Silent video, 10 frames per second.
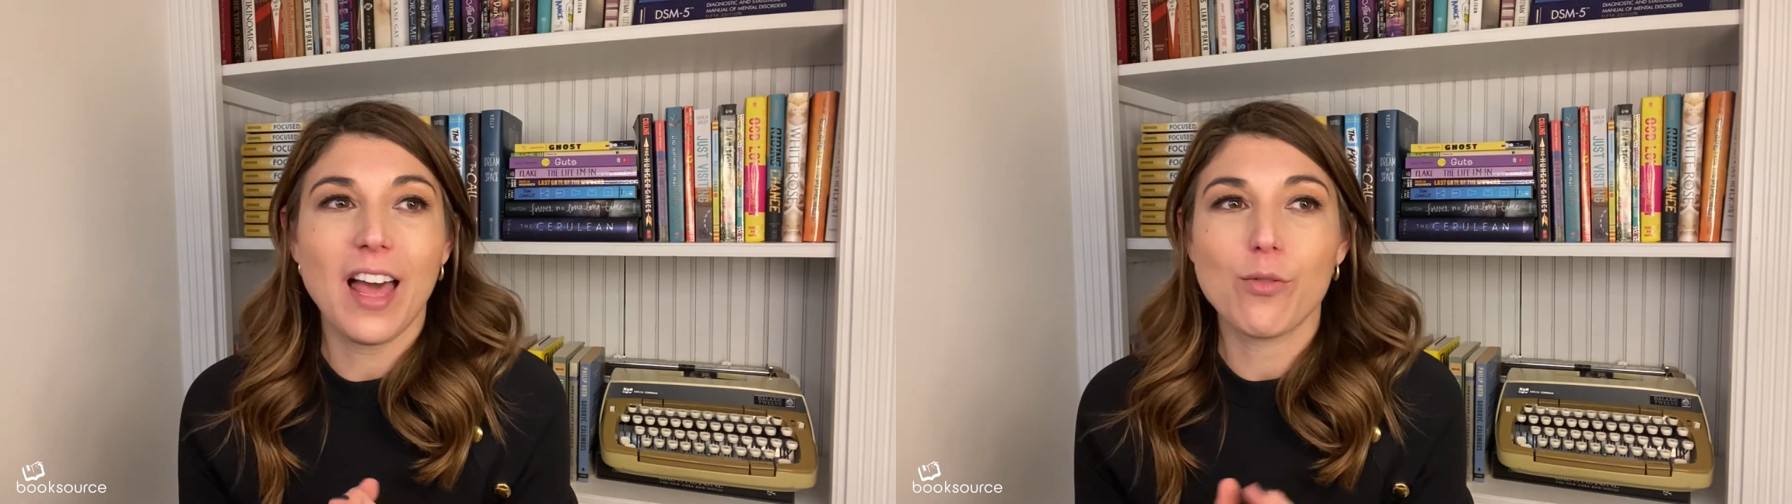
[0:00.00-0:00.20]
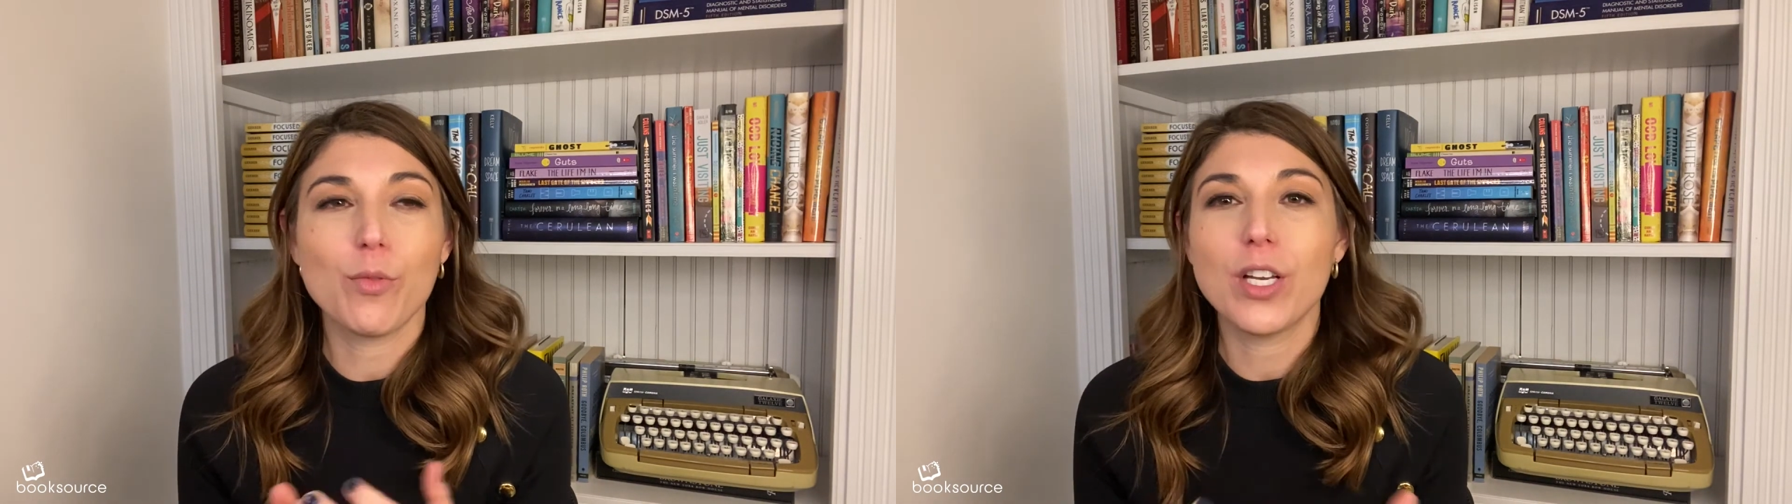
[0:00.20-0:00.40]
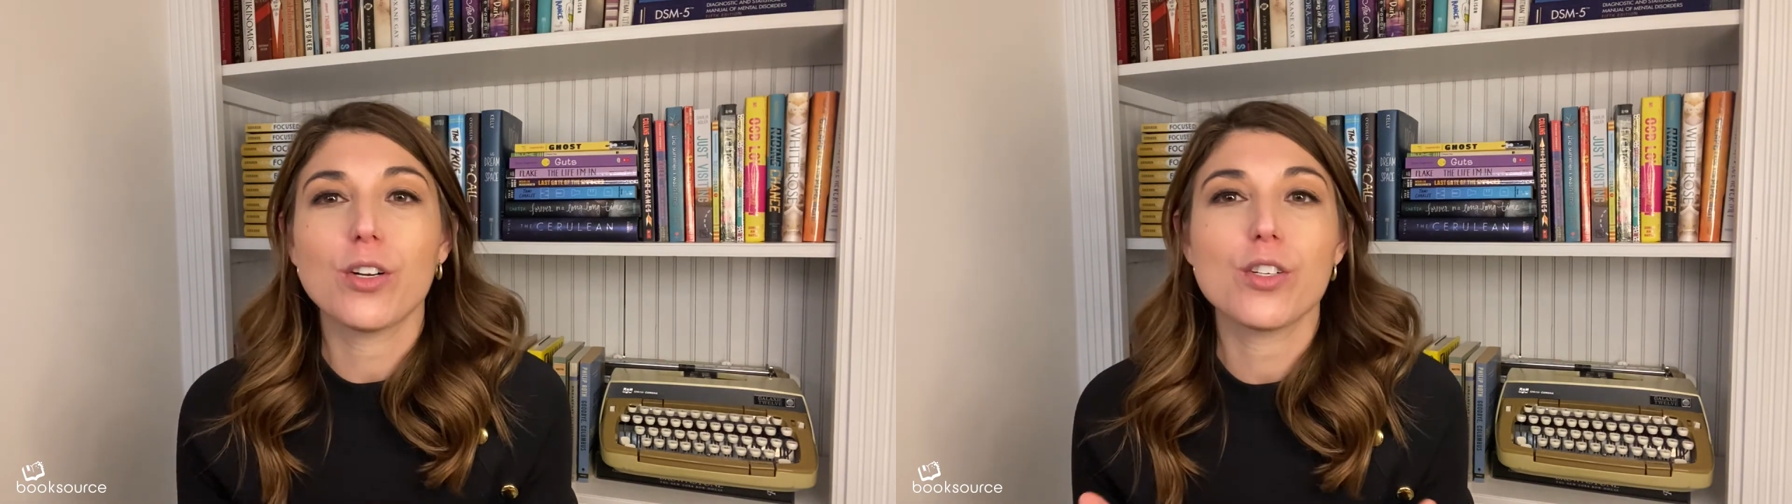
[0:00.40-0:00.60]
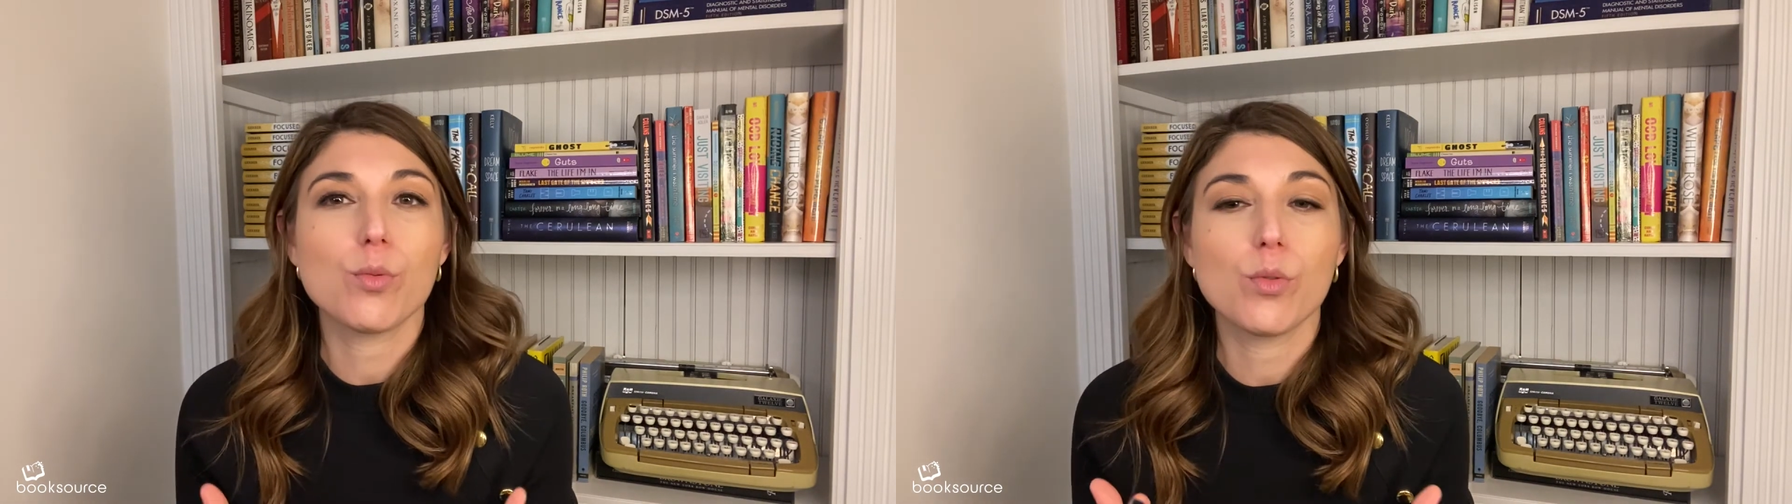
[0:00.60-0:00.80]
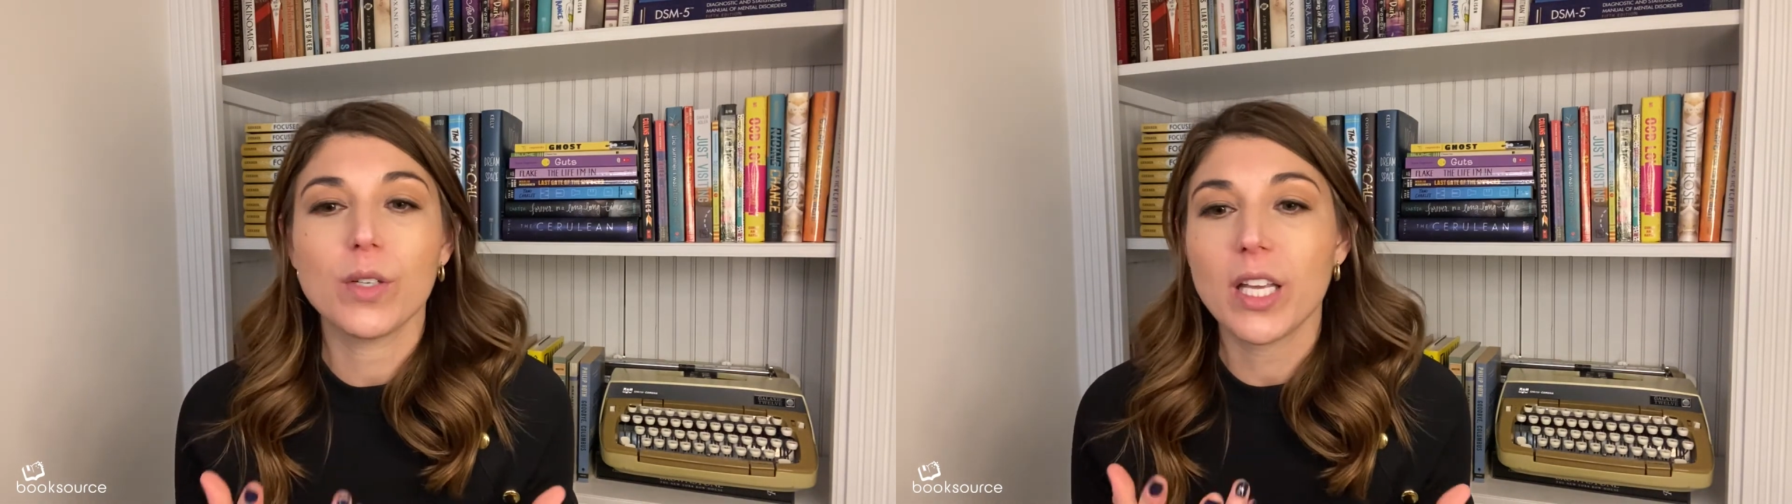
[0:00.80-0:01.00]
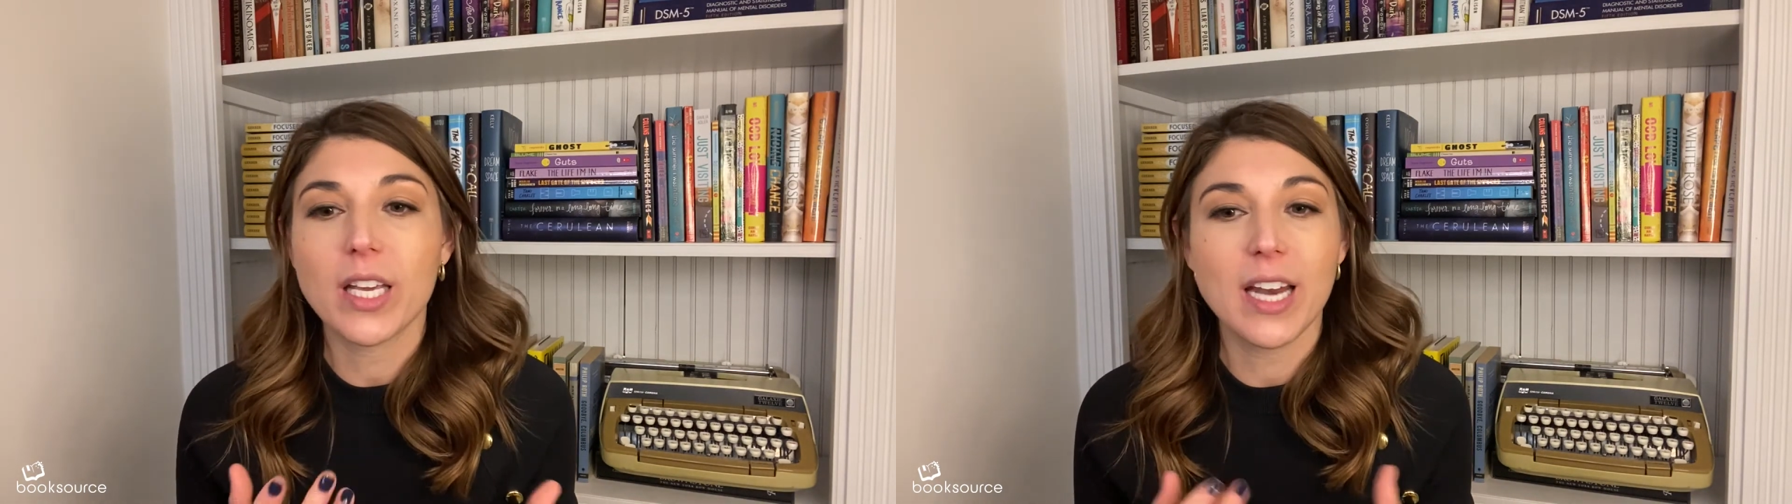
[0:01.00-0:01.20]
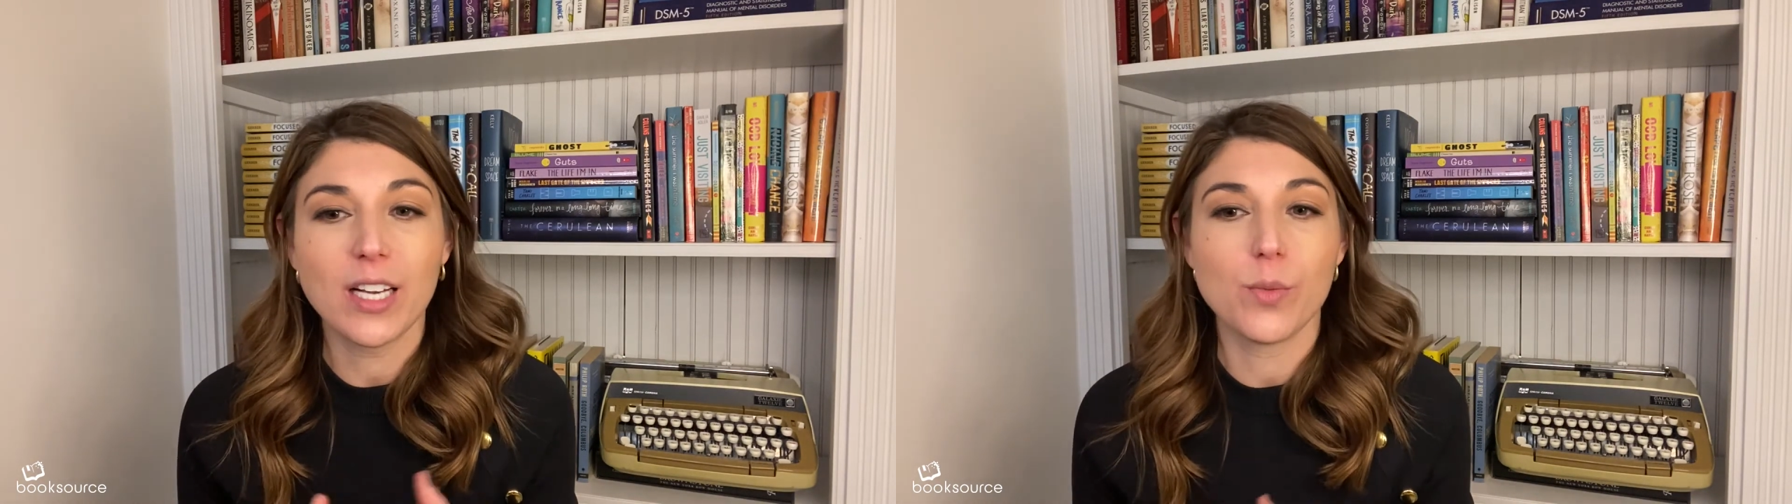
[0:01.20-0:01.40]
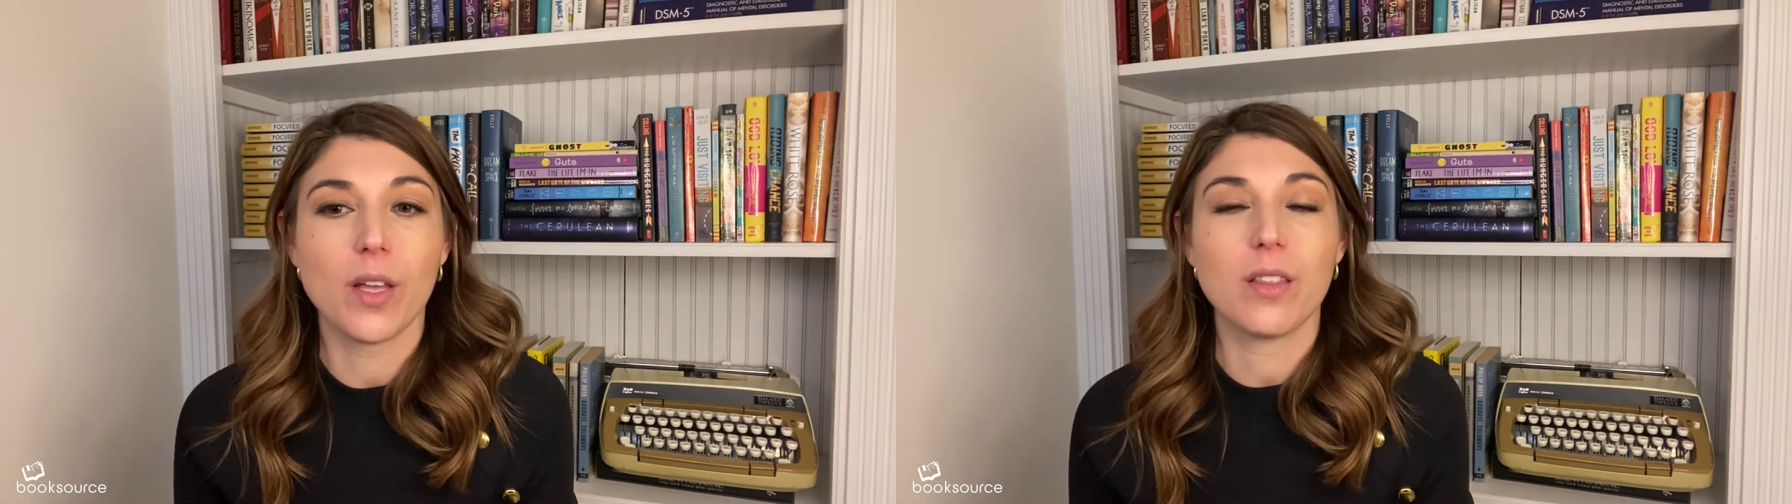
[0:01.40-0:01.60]
readers will really
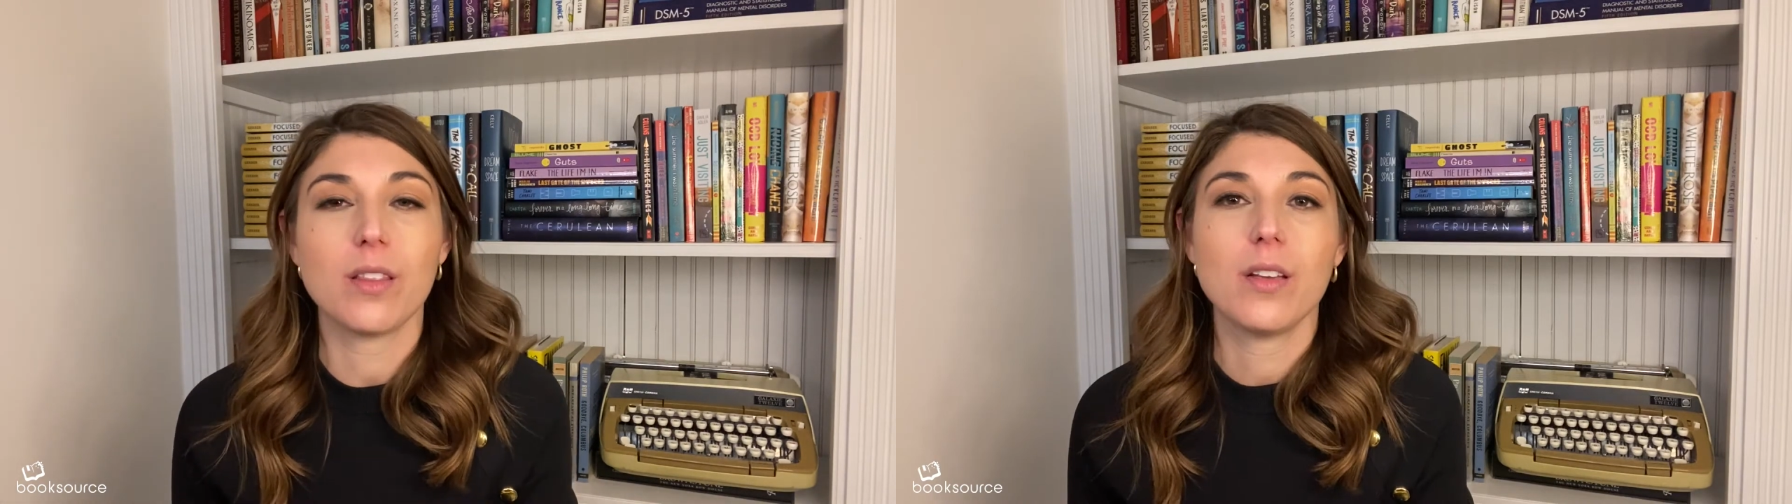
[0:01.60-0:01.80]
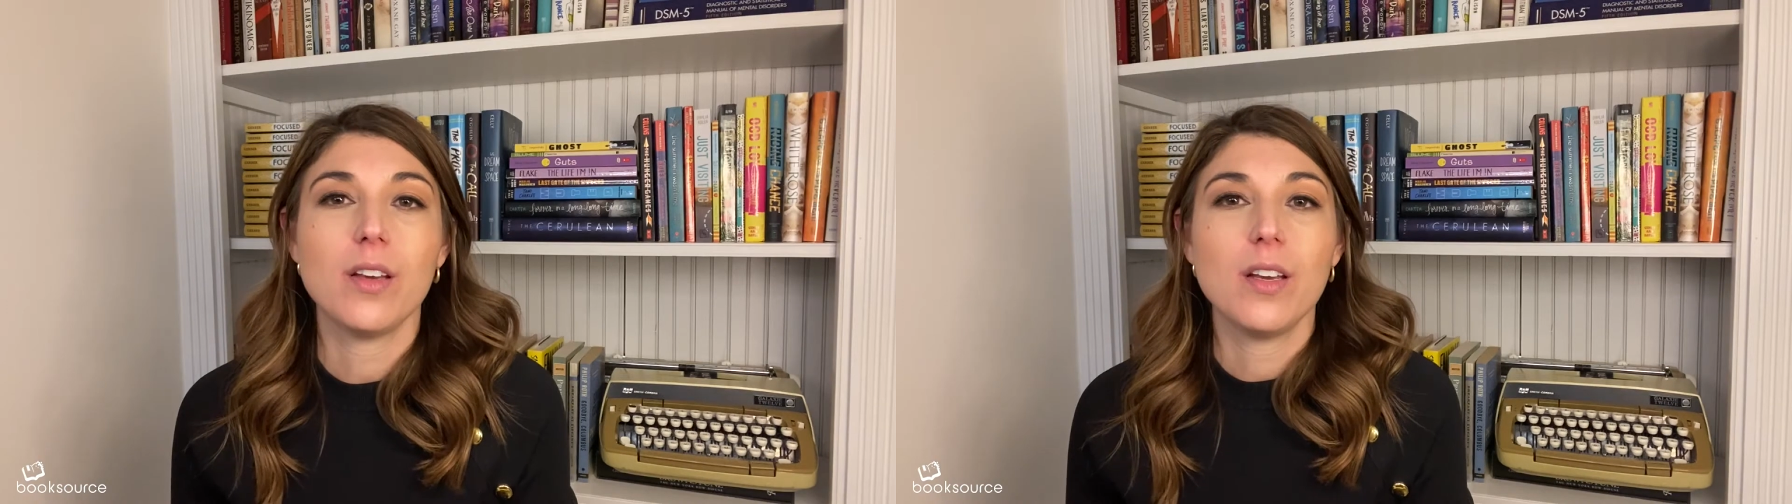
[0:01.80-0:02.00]
connect with.